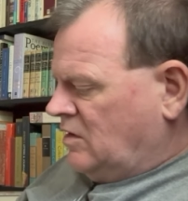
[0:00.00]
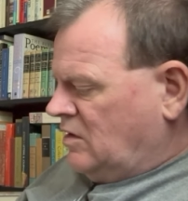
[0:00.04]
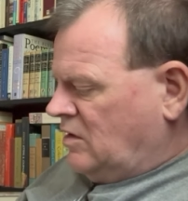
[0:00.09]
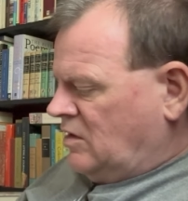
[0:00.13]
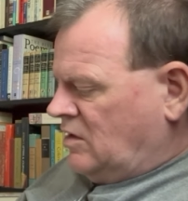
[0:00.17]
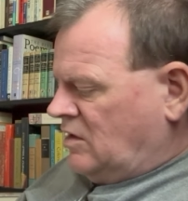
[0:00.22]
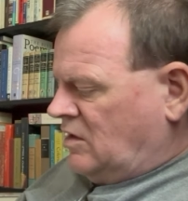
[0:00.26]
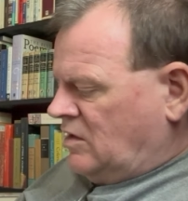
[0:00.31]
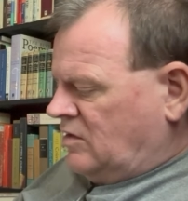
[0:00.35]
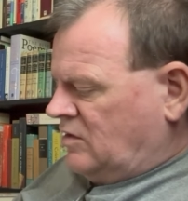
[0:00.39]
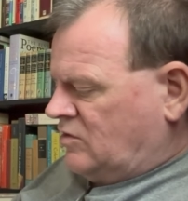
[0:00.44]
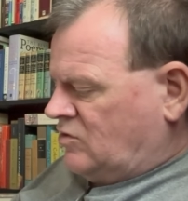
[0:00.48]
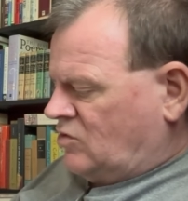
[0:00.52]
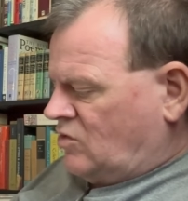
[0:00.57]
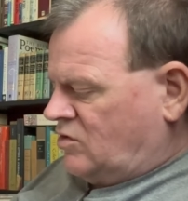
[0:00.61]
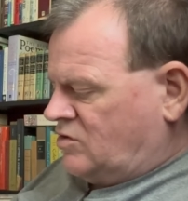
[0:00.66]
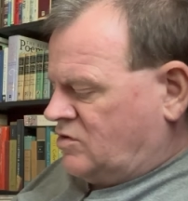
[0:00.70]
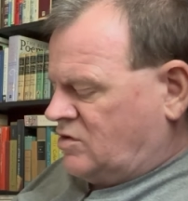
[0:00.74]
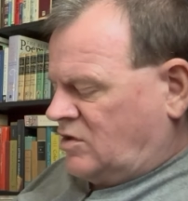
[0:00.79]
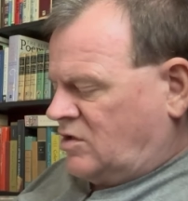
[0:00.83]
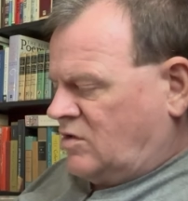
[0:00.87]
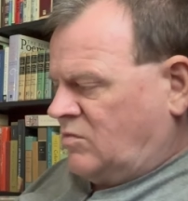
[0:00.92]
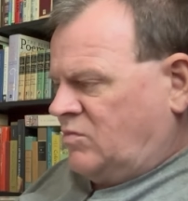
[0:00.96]
The
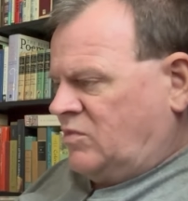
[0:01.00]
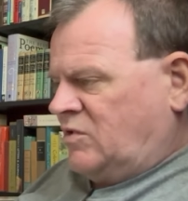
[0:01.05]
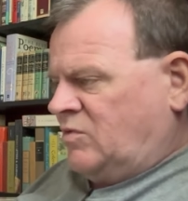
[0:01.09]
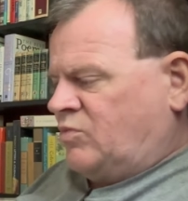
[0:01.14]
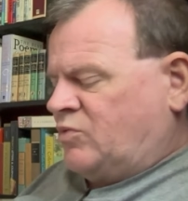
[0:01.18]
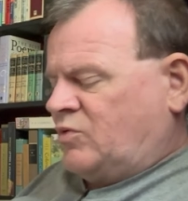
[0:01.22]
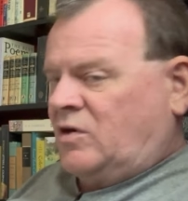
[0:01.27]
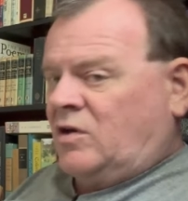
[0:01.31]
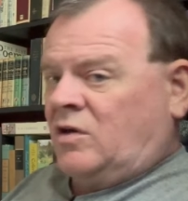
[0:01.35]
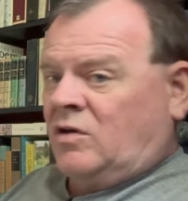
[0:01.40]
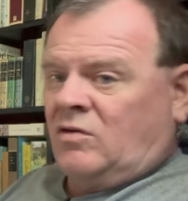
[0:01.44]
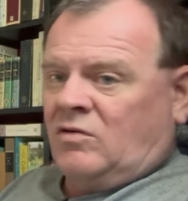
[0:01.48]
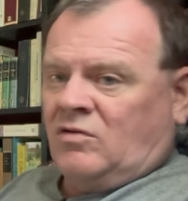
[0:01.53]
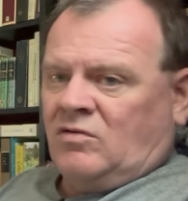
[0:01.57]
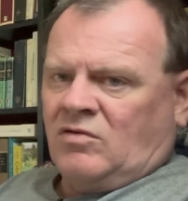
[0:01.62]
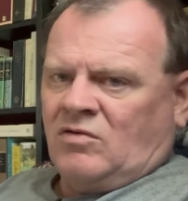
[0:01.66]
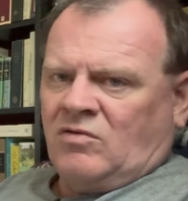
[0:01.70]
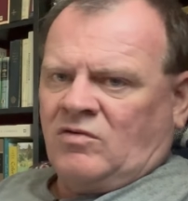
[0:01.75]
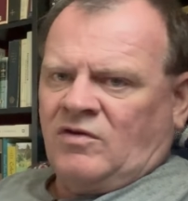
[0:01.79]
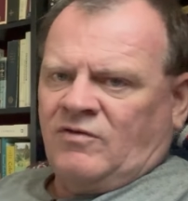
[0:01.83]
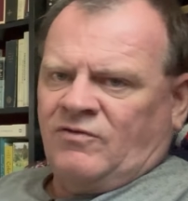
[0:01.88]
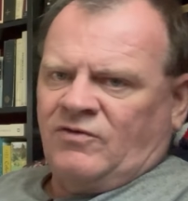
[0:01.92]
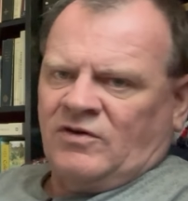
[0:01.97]
torture could be pretty
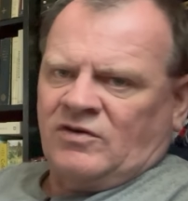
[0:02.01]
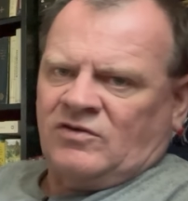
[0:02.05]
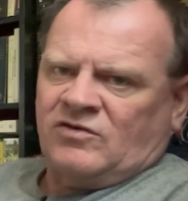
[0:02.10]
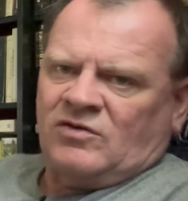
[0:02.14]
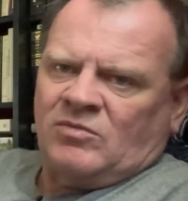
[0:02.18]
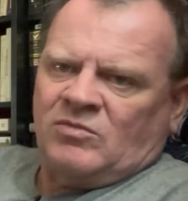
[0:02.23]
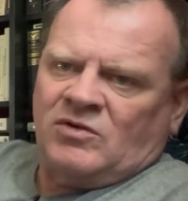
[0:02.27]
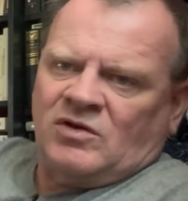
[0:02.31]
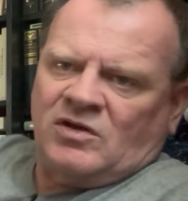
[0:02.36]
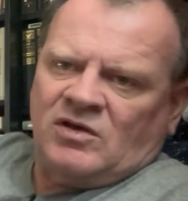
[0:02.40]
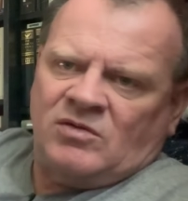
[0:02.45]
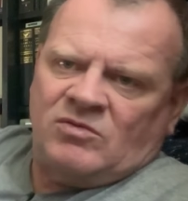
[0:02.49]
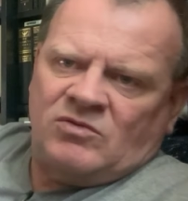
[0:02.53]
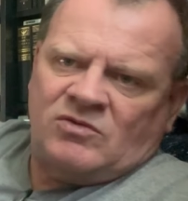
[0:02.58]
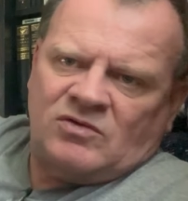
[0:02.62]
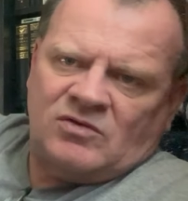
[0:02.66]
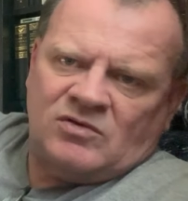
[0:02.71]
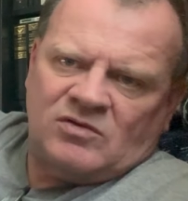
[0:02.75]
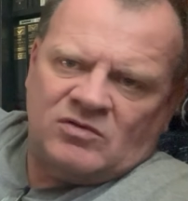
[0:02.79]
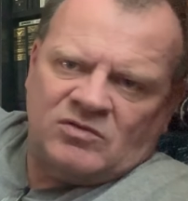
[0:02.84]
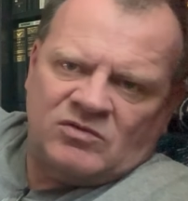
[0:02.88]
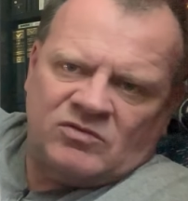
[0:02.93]
horrific sometimes.